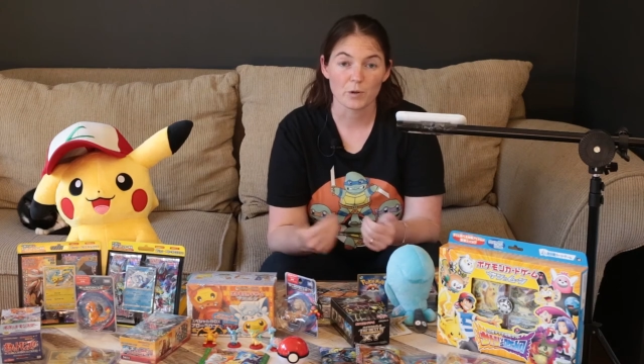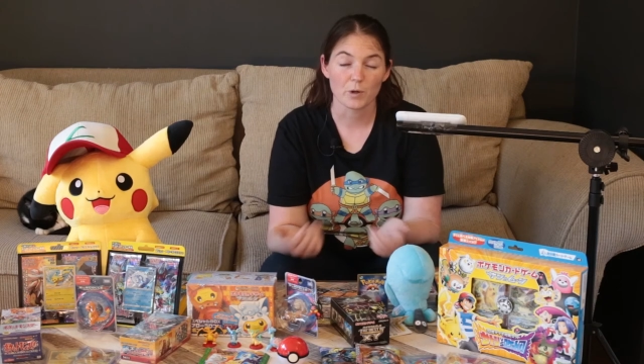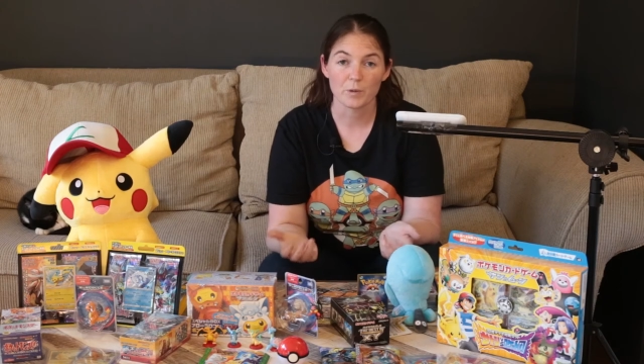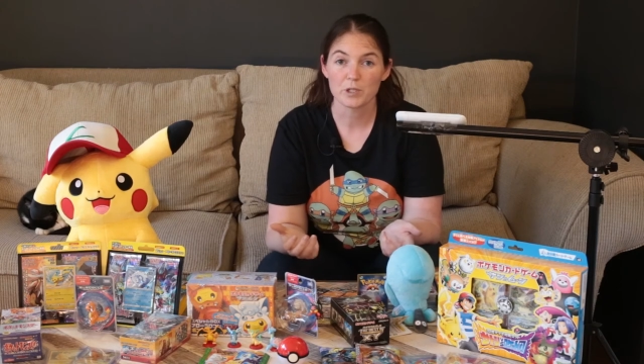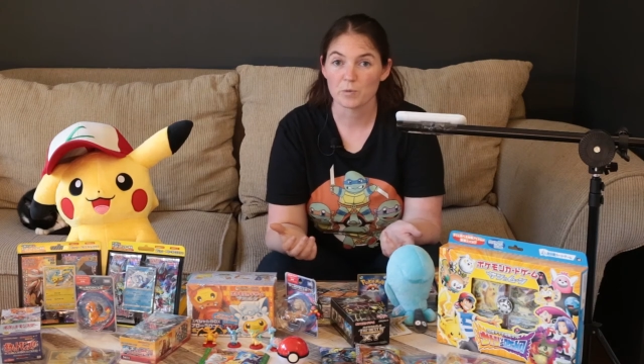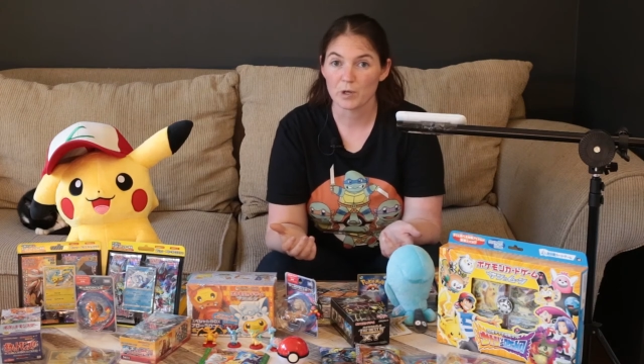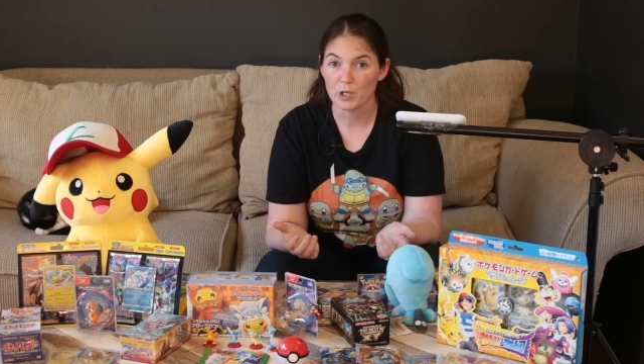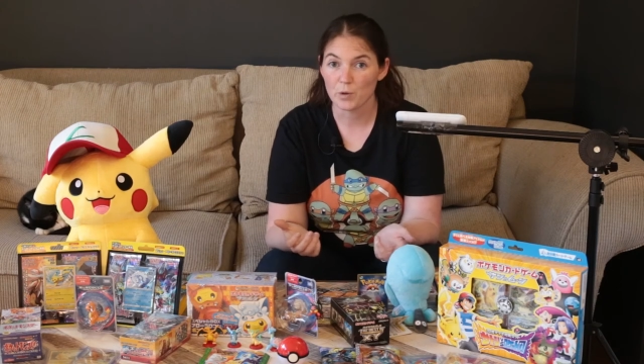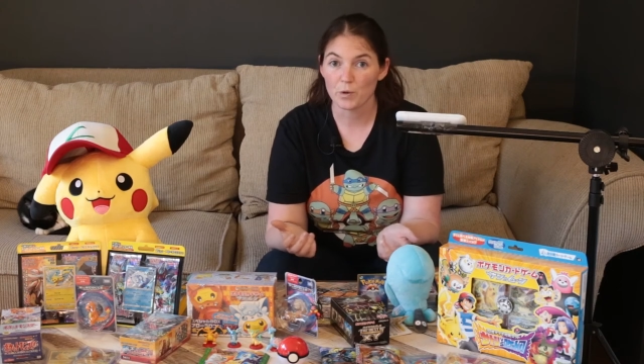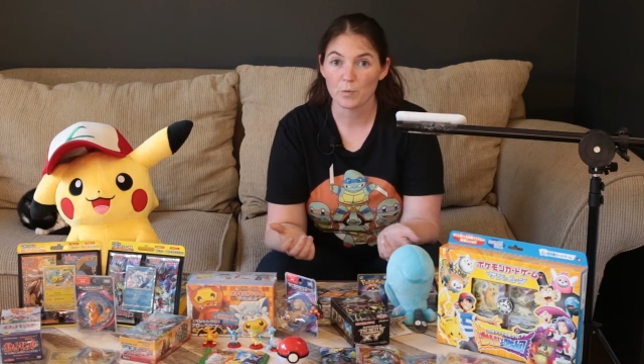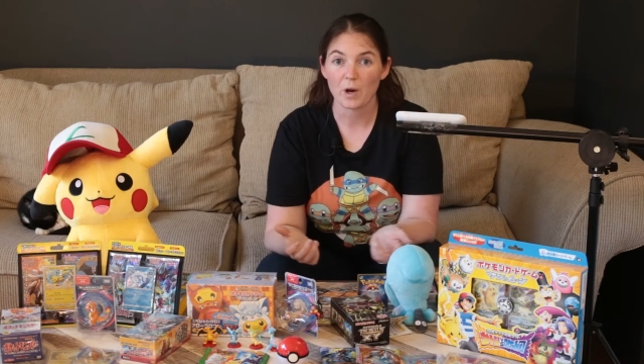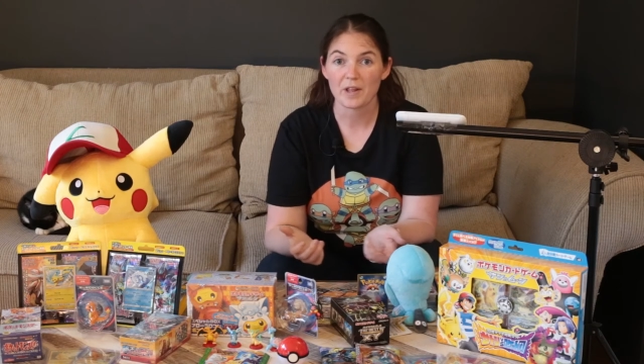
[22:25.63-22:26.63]
or which one
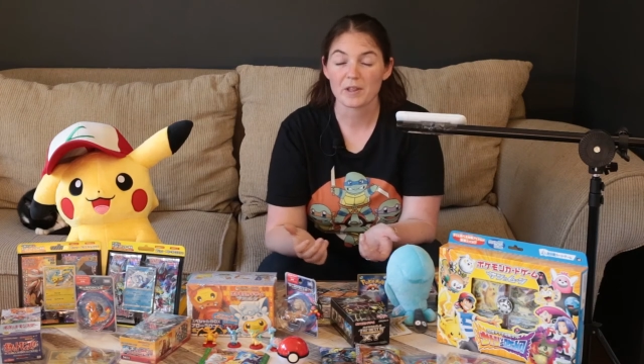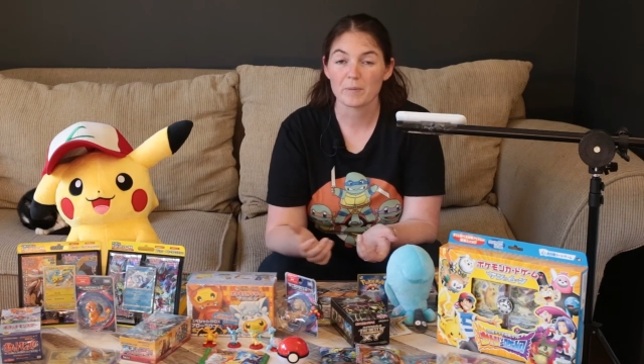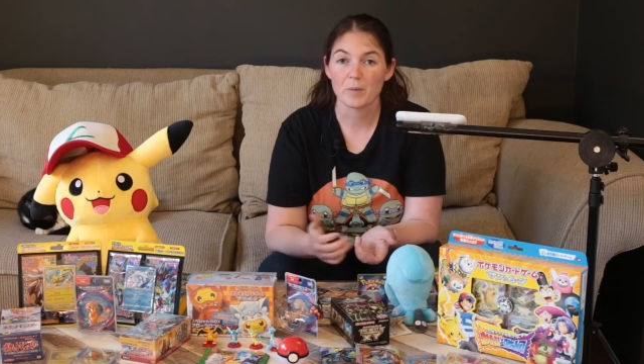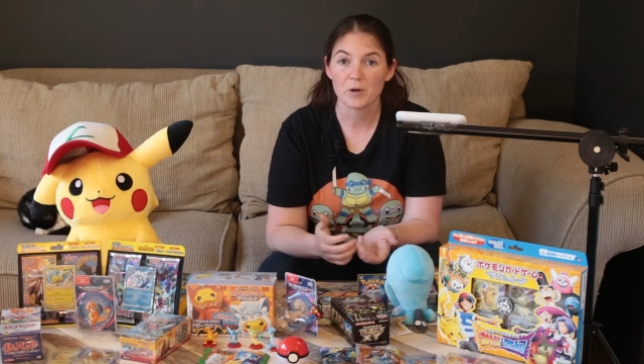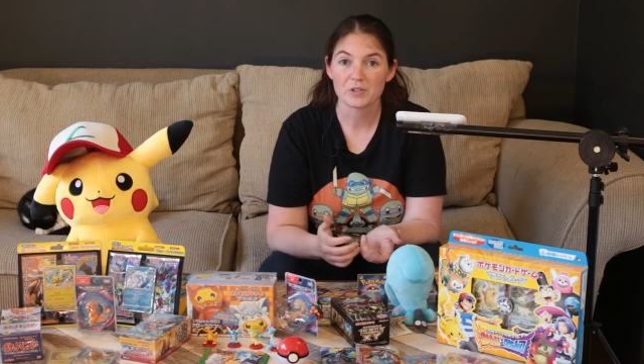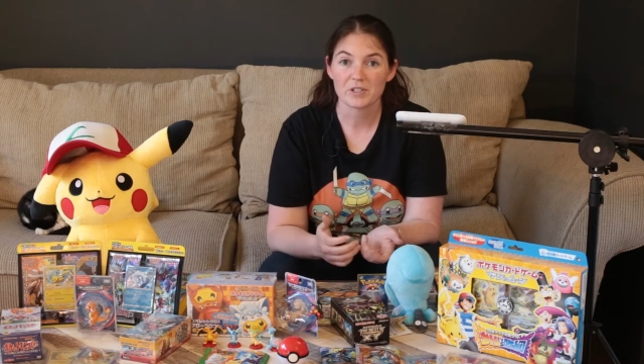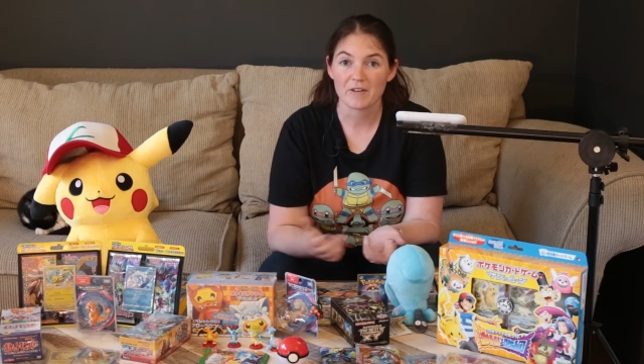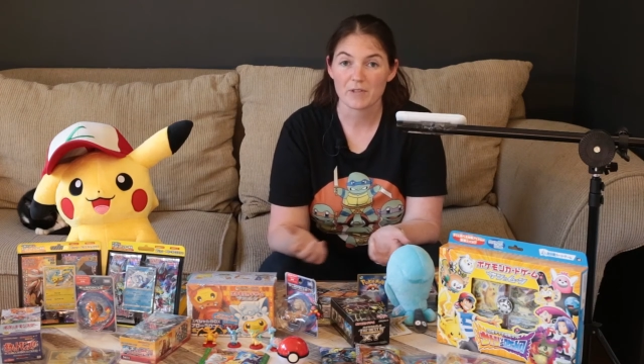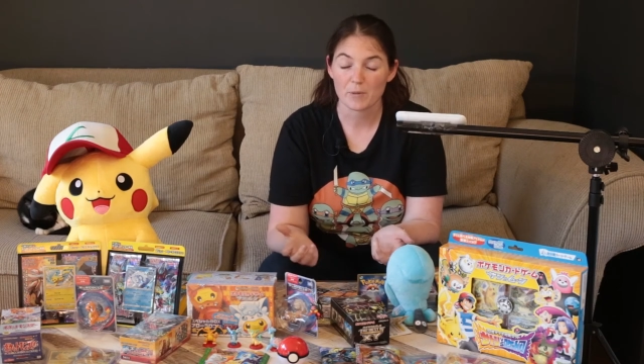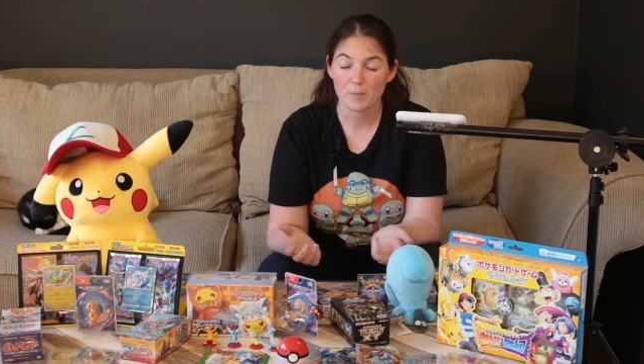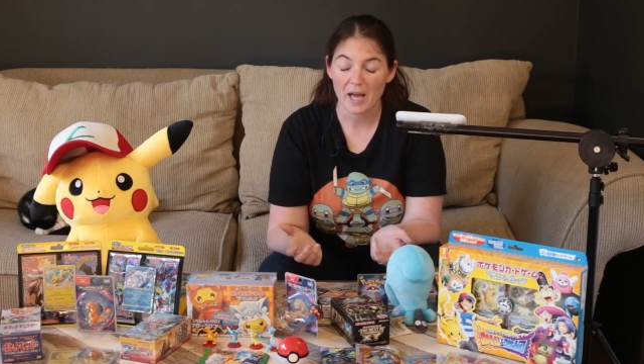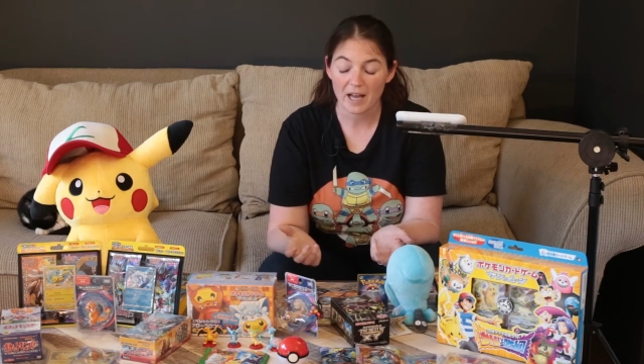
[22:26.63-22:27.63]
you would want the most out of
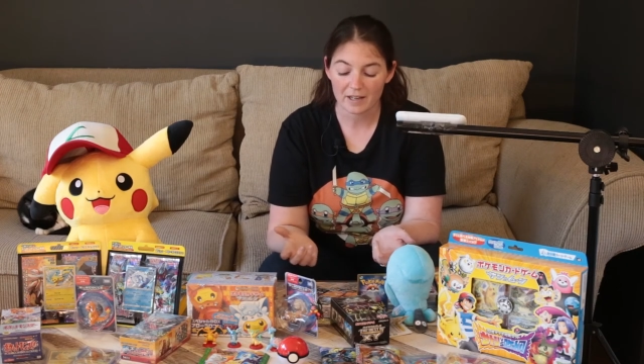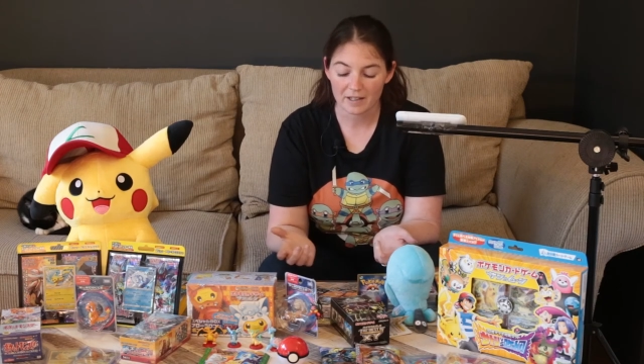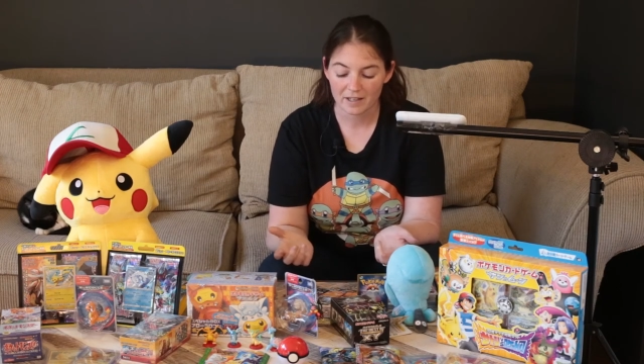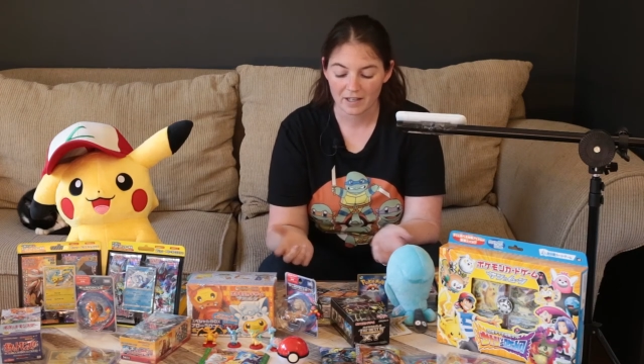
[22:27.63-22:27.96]
the pack.